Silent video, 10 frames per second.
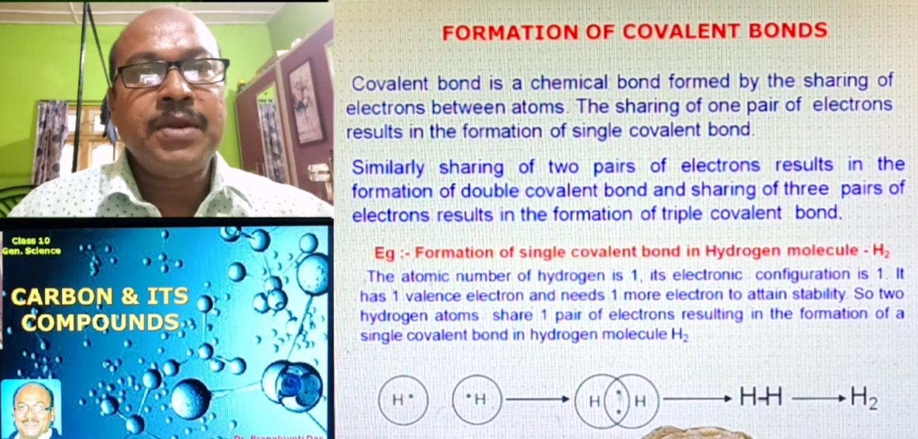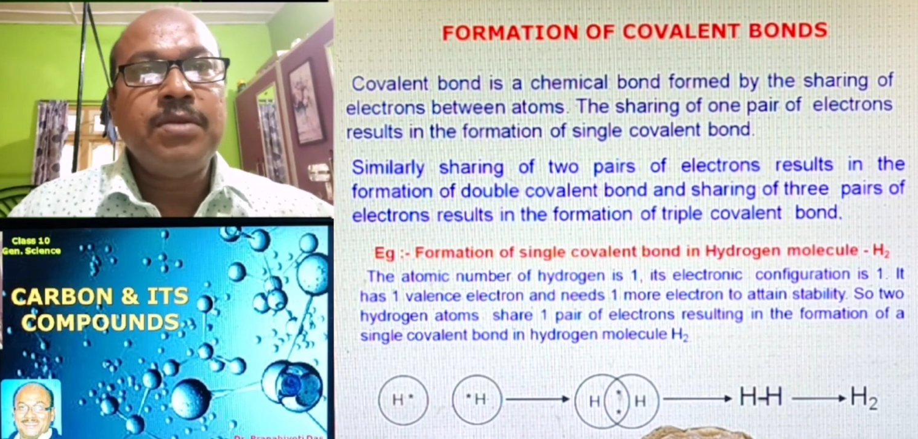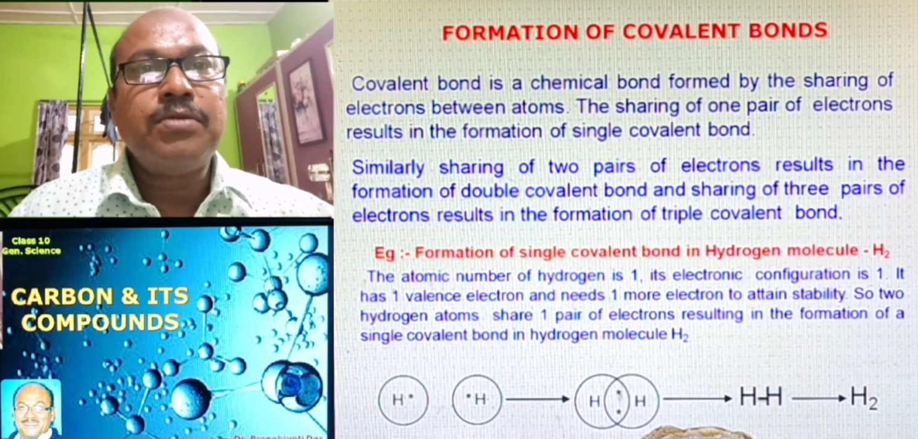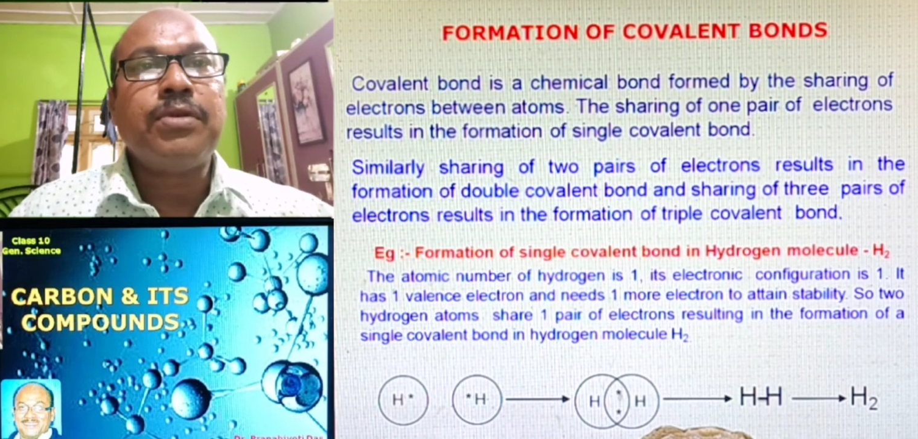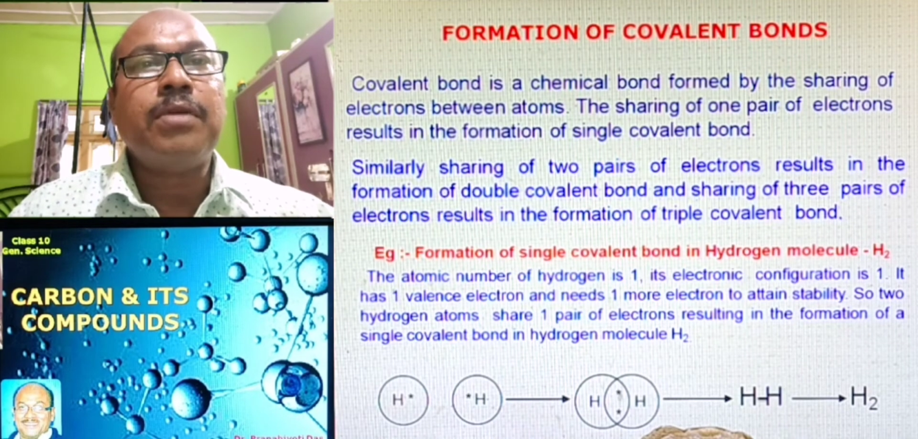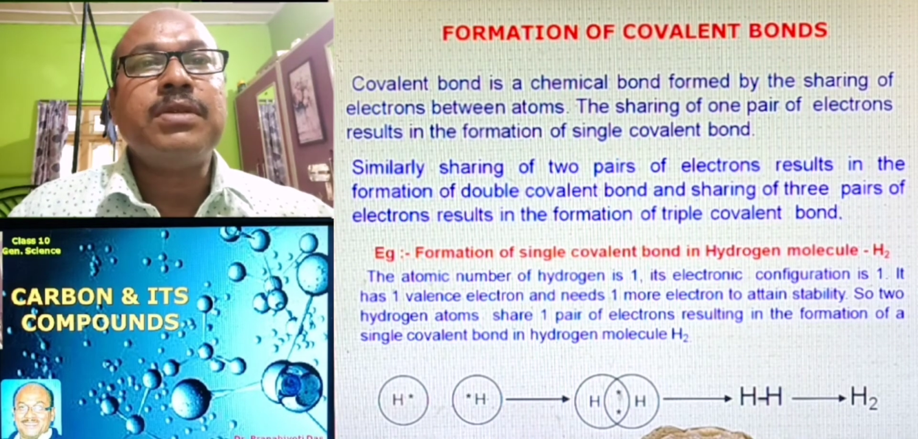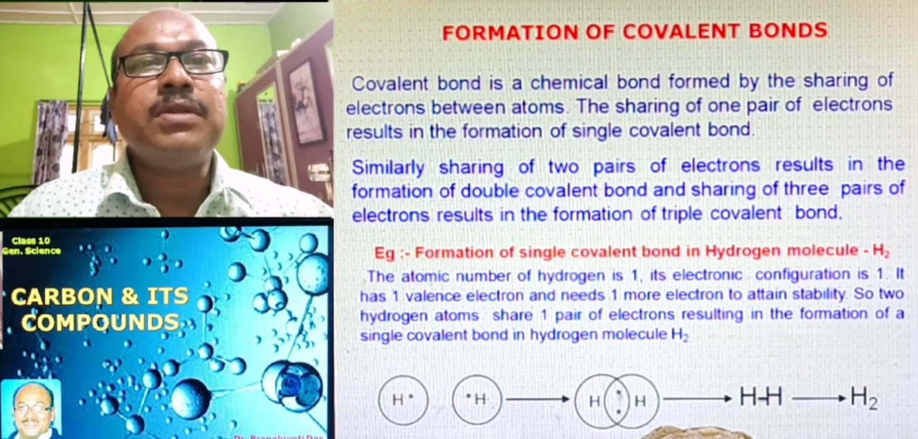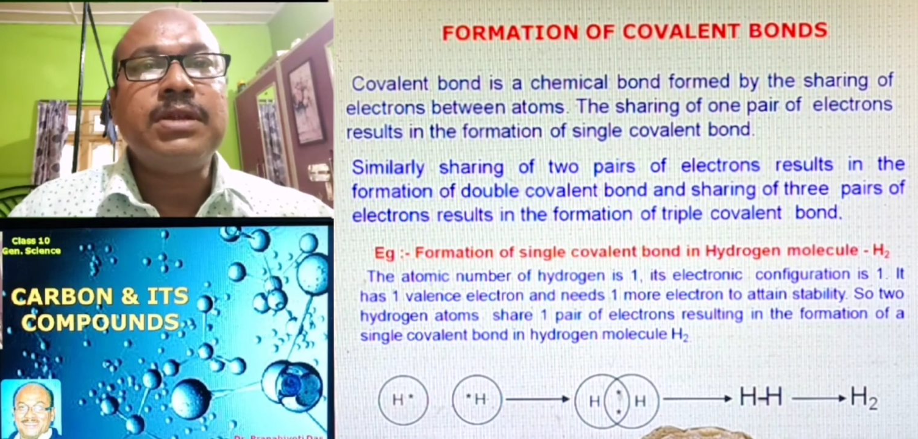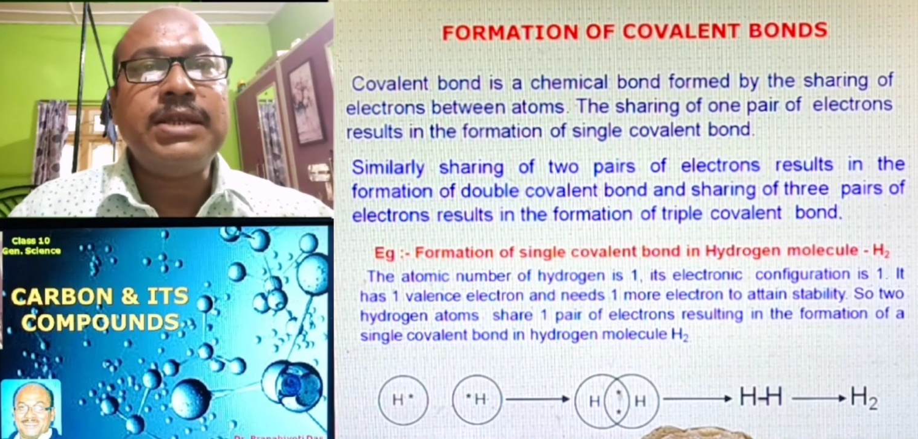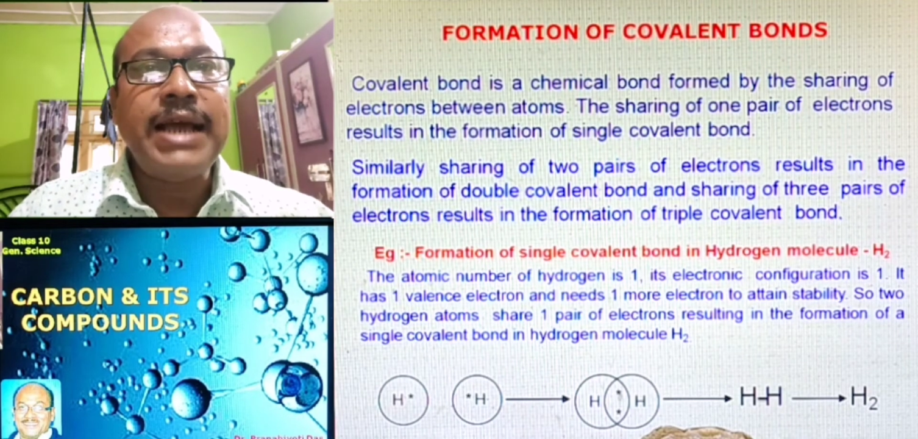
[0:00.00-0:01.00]
From
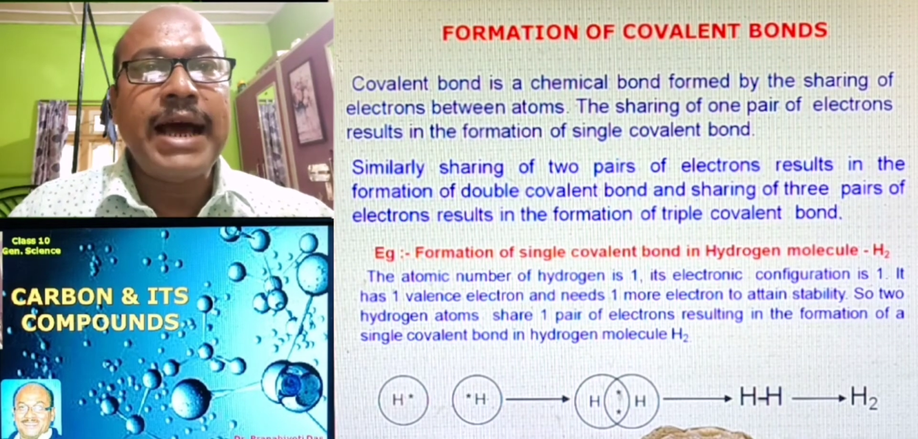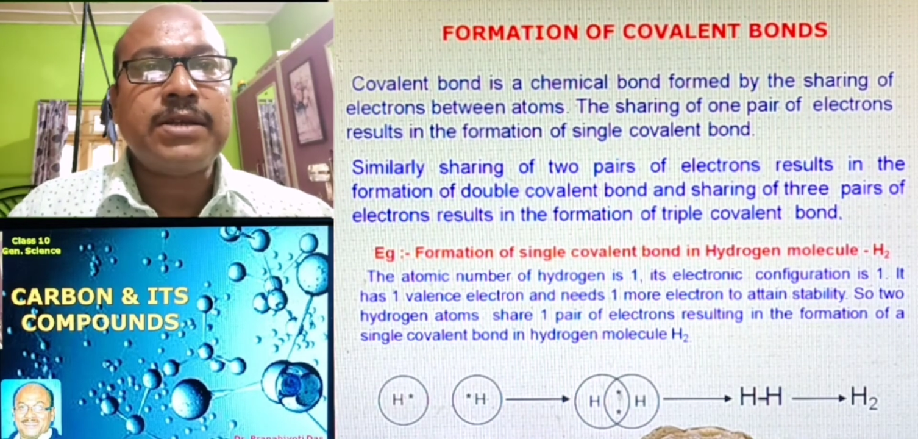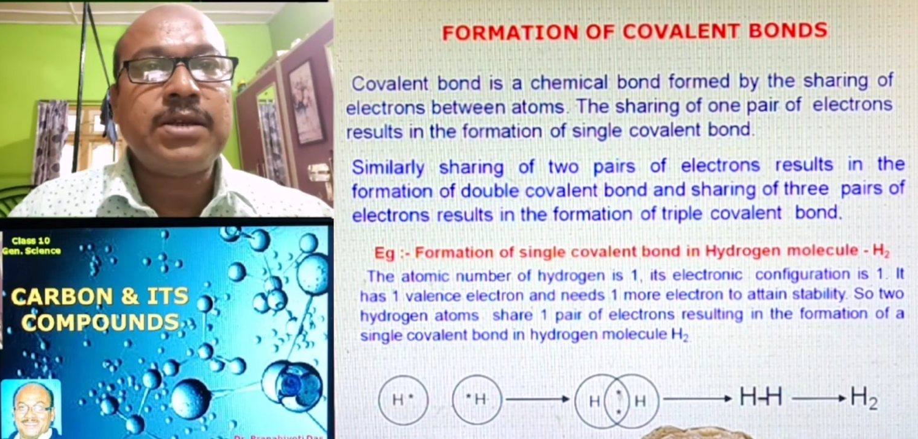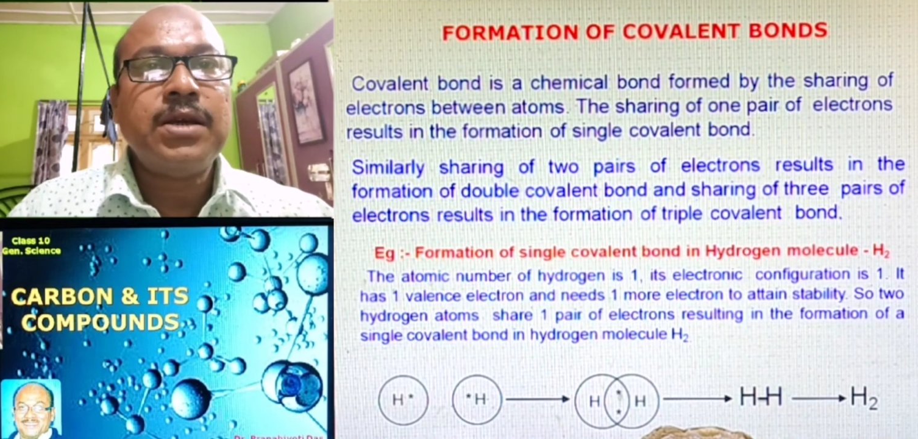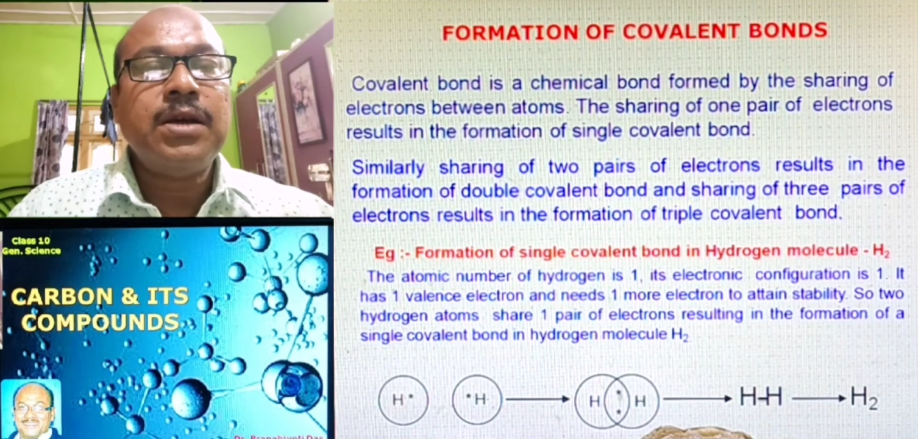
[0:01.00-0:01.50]
that,